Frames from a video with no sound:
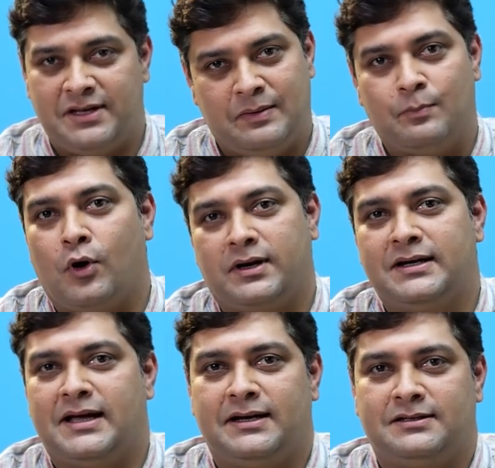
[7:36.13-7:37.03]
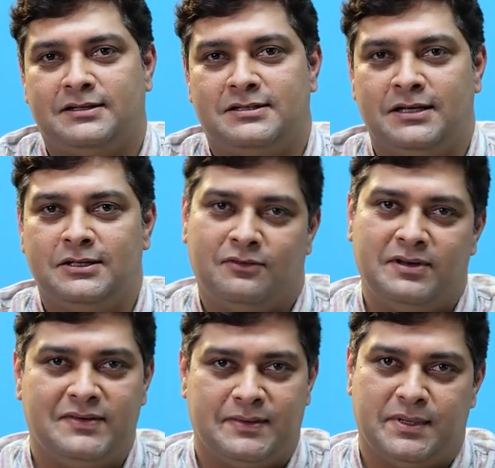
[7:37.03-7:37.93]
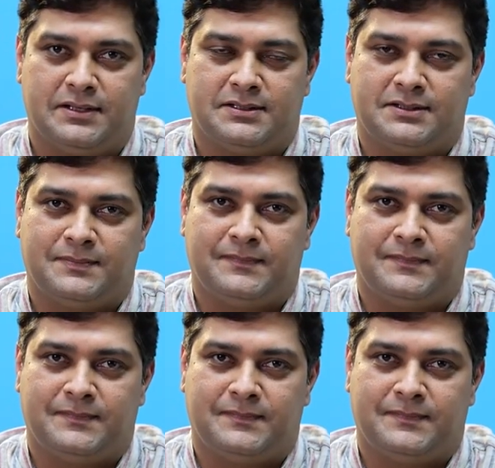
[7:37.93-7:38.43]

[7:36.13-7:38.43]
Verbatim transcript: very important characteristic of living beings.